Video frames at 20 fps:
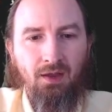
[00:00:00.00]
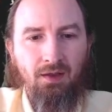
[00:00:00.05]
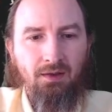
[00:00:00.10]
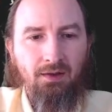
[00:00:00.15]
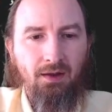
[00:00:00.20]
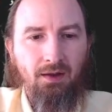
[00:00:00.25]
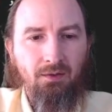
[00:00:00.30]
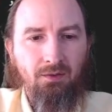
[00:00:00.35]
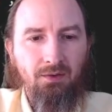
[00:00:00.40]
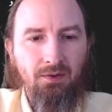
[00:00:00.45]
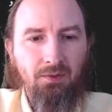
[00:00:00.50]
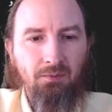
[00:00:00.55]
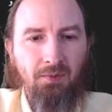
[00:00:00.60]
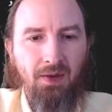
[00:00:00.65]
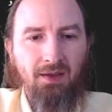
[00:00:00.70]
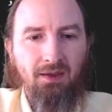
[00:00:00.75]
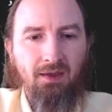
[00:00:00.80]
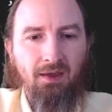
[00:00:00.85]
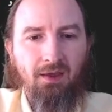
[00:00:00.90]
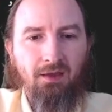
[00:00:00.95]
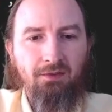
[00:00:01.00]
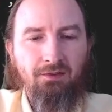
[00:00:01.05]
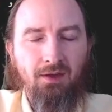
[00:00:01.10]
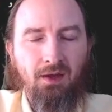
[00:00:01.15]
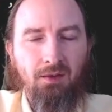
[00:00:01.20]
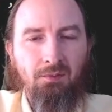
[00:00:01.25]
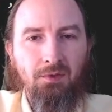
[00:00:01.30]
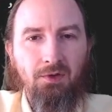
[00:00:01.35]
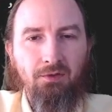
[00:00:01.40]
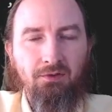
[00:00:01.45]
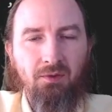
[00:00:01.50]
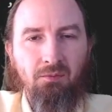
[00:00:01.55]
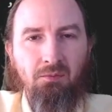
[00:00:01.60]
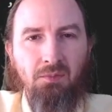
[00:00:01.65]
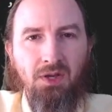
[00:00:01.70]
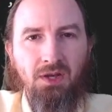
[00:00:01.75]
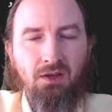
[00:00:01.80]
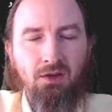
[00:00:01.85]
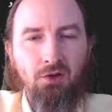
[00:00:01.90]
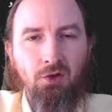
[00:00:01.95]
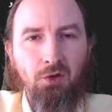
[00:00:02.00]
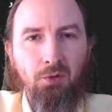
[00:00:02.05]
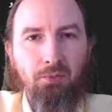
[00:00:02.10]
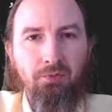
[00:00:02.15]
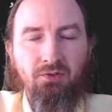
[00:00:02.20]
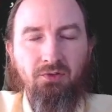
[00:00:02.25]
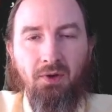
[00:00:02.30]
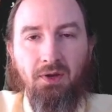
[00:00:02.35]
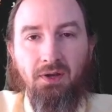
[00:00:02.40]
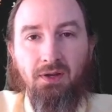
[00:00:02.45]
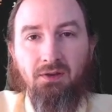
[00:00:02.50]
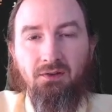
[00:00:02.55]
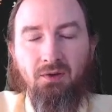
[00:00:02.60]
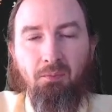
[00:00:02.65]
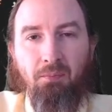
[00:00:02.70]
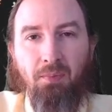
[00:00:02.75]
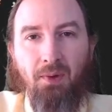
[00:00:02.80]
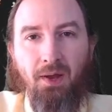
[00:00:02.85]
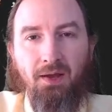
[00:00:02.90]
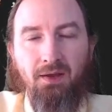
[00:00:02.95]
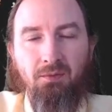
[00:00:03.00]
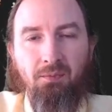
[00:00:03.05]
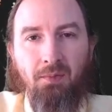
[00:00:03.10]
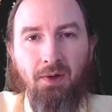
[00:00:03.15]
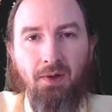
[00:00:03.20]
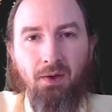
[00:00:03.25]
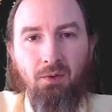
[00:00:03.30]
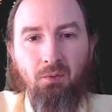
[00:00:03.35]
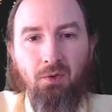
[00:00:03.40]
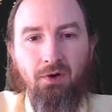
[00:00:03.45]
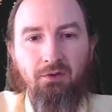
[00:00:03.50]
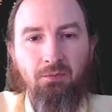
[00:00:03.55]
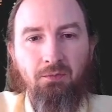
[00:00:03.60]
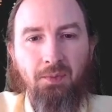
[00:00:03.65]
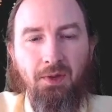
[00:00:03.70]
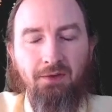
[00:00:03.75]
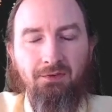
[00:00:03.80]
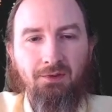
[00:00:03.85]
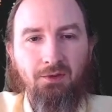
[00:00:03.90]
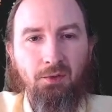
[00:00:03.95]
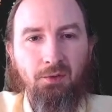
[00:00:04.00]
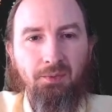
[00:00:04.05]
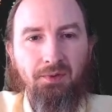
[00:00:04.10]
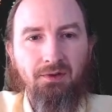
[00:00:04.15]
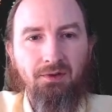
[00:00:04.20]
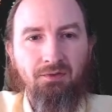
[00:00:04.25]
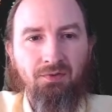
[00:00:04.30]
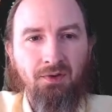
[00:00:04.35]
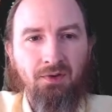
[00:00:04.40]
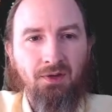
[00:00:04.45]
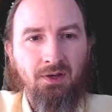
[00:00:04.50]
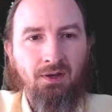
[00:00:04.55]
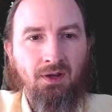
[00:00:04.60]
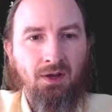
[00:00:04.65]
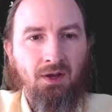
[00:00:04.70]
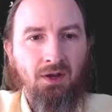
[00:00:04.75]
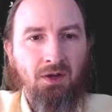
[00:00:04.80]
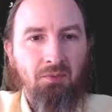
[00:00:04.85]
Now in my case, I'm using Minikube, so I need to bind my workspace a little bit differently,